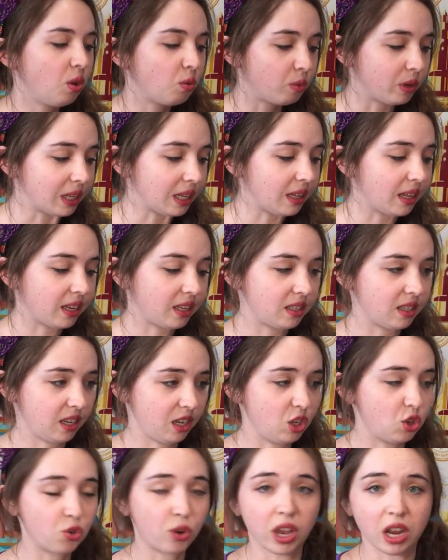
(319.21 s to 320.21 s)
really likes the
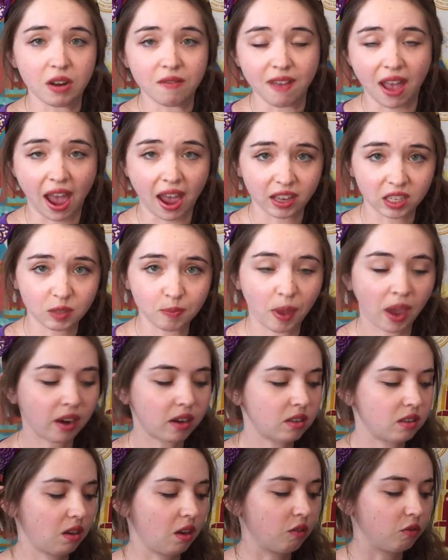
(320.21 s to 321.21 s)
integrative
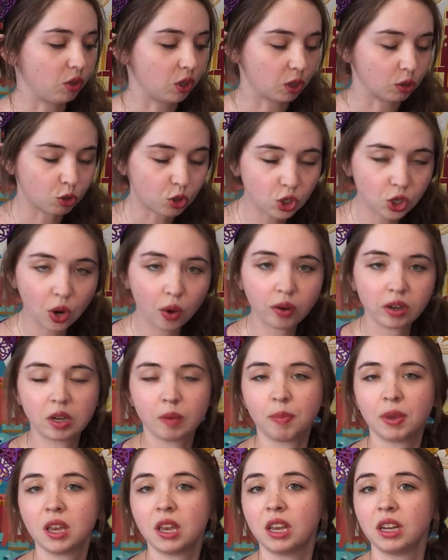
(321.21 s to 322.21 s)
aspects of, showing the
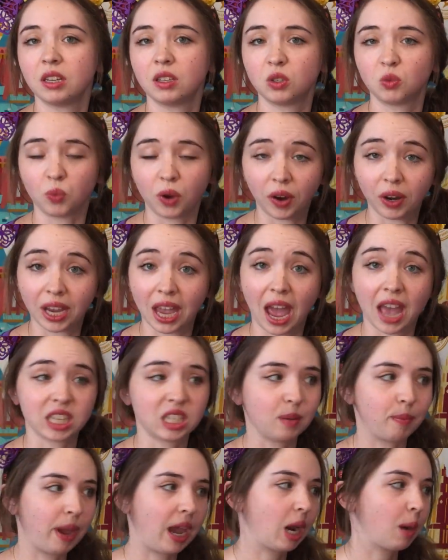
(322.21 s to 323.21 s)
pins, wearing it
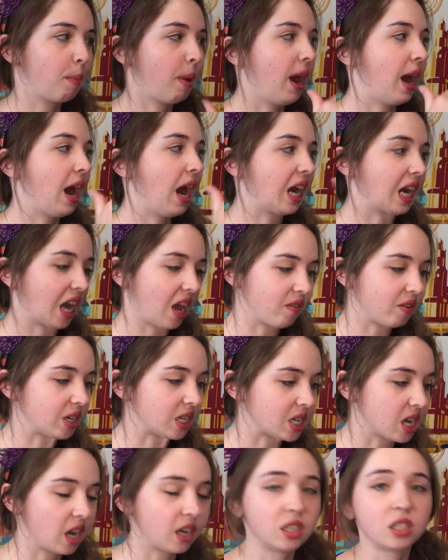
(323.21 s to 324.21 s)
as a backpack, having
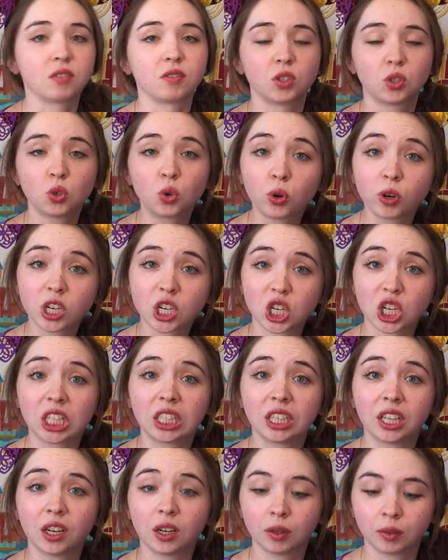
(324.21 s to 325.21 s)
tons of storage
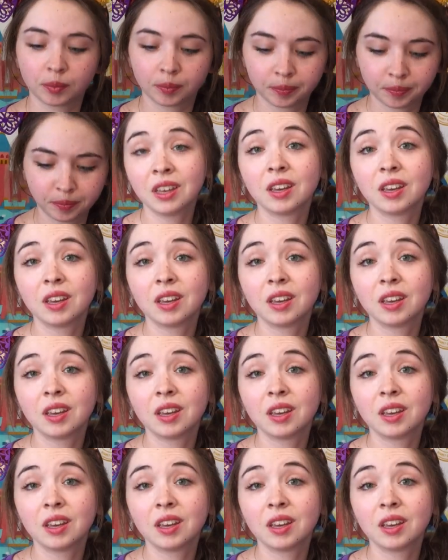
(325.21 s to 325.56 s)
in there,